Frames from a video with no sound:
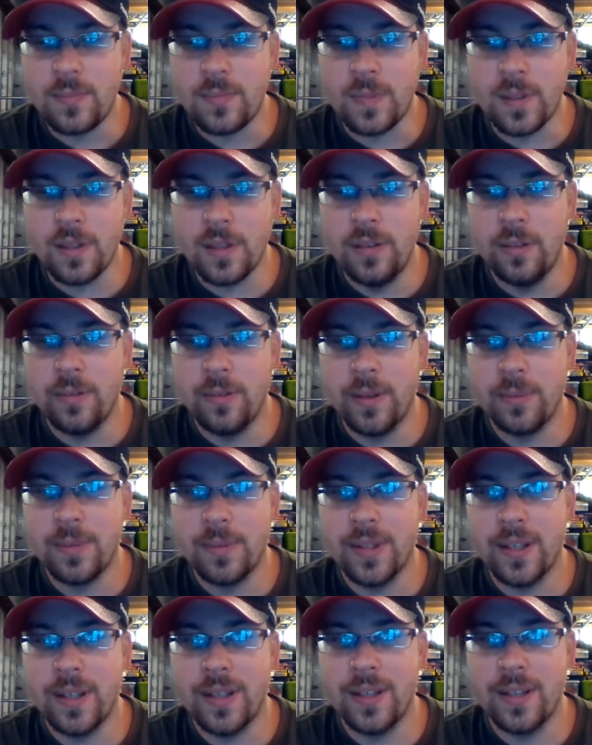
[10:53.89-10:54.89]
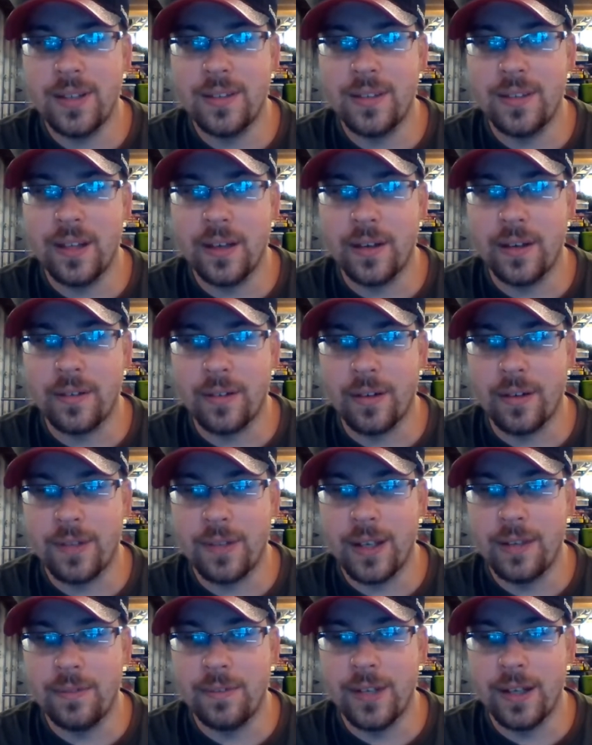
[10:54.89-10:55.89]
And the website is
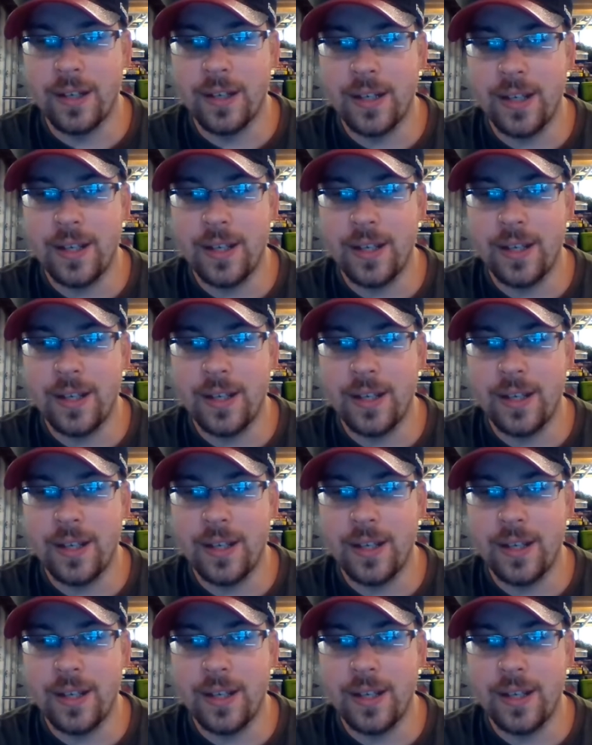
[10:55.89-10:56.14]
theautographcave.net.